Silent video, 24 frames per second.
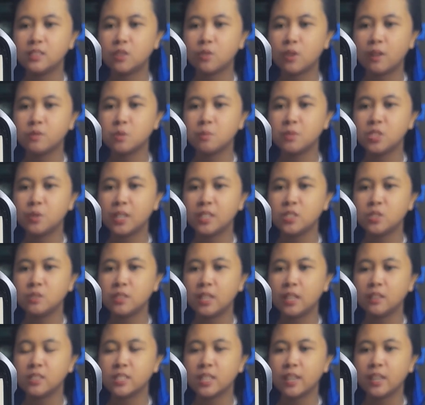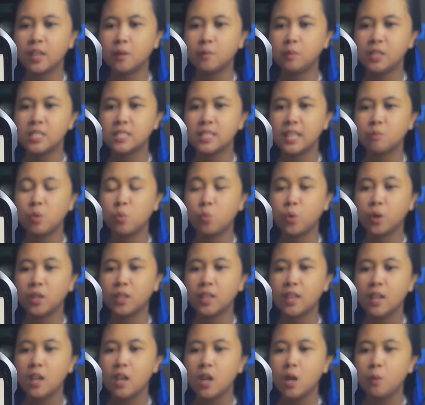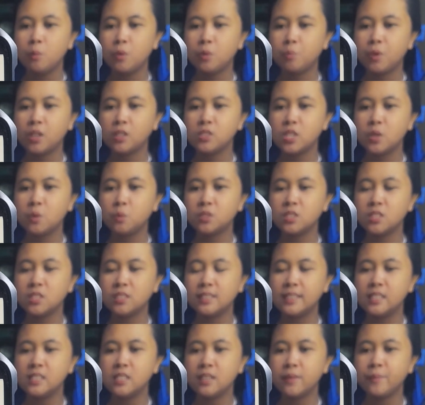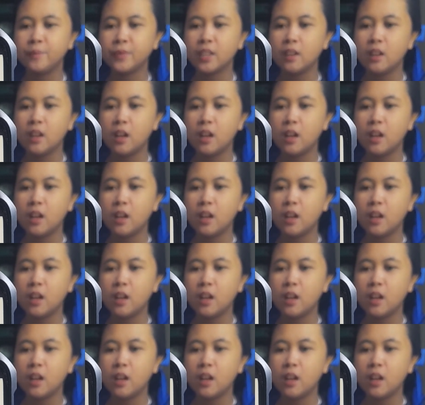The craftsman tried to kneel, saying, "Please let me work," but polishing was not easy.